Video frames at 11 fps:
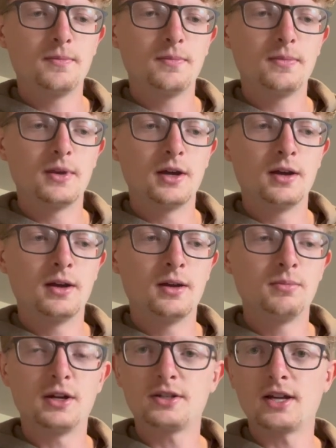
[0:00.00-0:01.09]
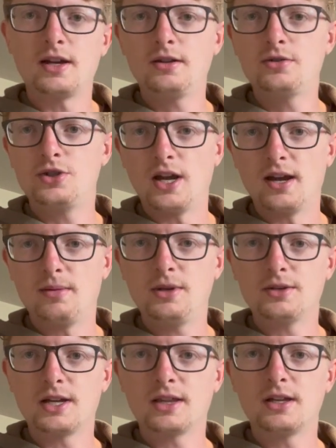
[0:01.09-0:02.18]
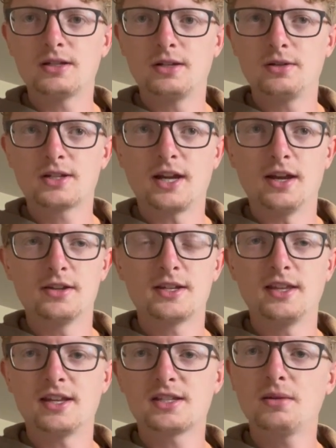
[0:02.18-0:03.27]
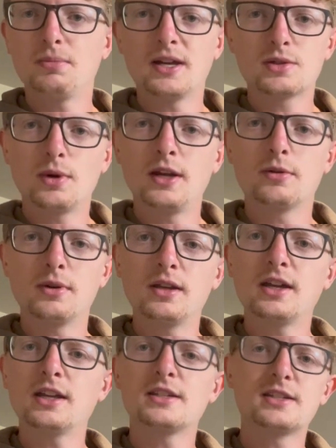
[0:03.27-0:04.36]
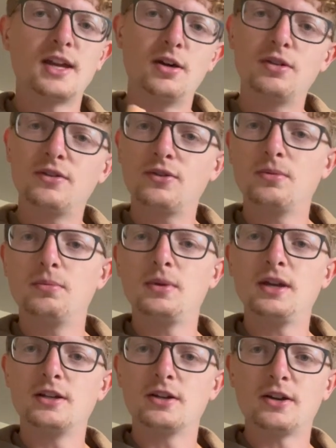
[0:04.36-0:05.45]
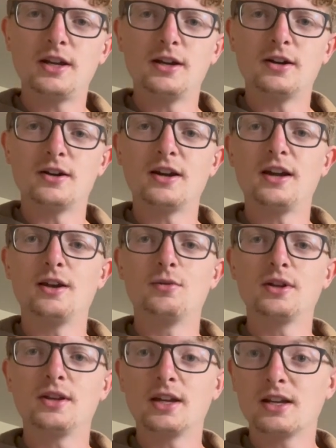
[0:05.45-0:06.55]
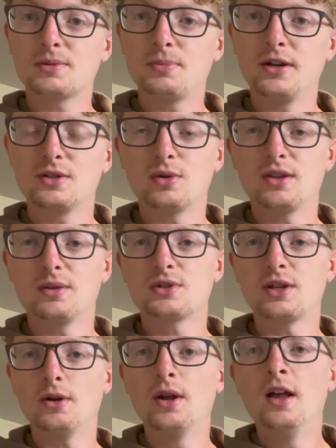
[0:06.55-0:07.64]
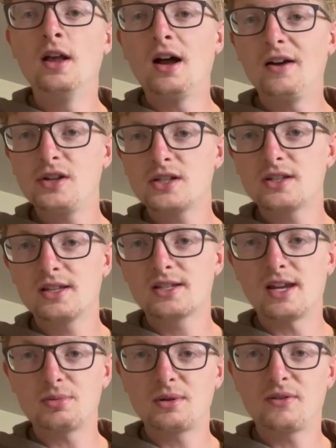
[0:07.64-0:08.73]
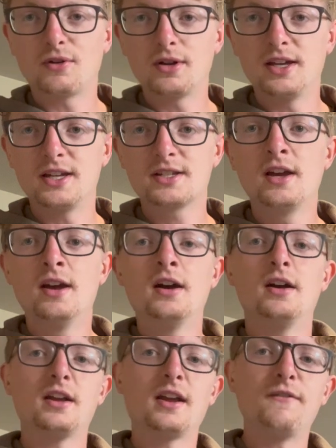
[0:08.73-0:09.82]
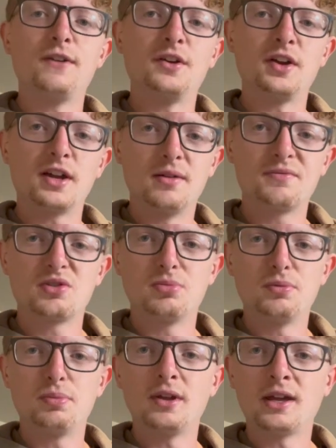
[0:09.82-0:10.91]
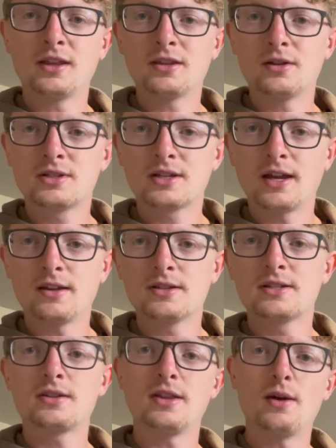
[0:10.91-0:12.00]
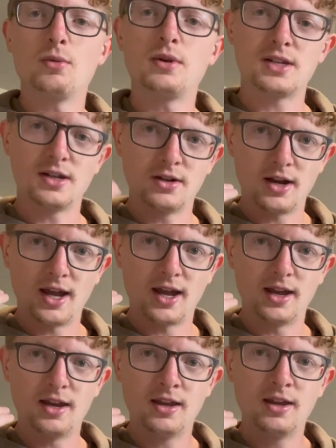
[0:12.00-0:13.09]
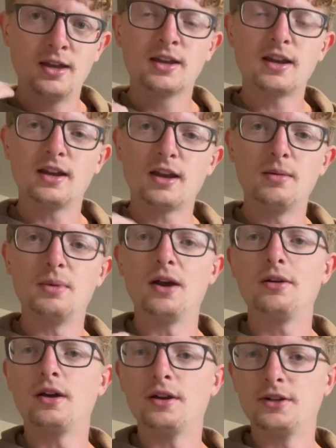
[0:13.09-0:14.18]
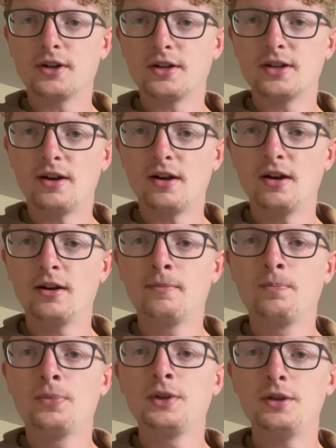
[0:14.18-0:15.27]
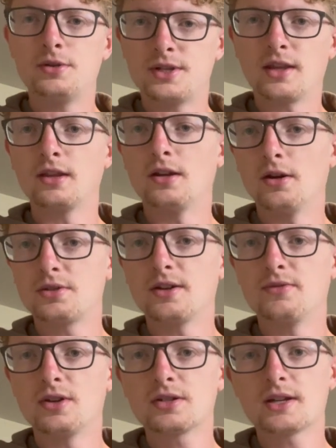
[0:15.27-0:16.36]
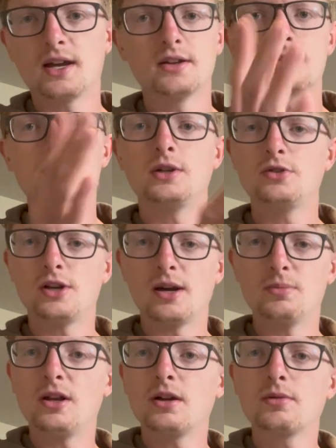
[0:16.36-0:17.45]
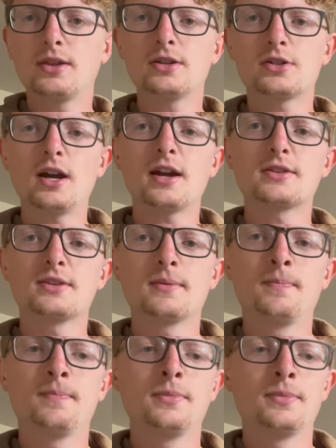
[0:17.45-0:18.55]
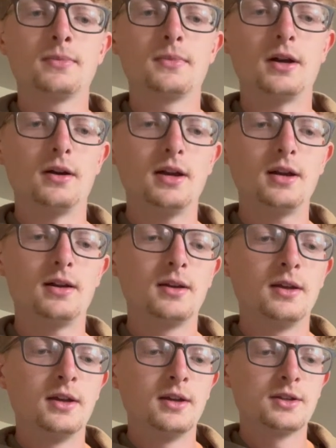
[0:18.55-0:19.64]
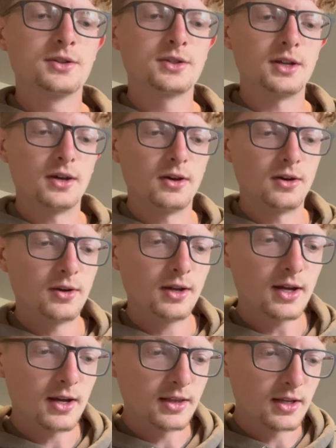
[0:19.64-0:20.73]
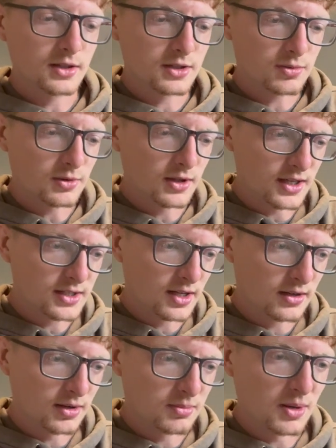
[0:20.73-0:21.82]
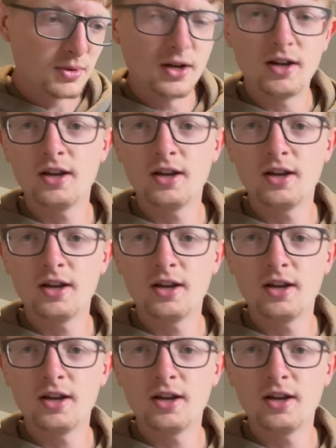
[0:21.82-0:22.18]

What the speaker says: there's how you jam using these new scales, and that's the best way to really get the sound of them in your ear and really get experience with them. So obviously the steps before this are to get very comfortable playing those scales so that what's in your head can come out on your guitar using the notes of those scales when you jam along with these tracks. All right, so yeah, and then just one last thing to remember.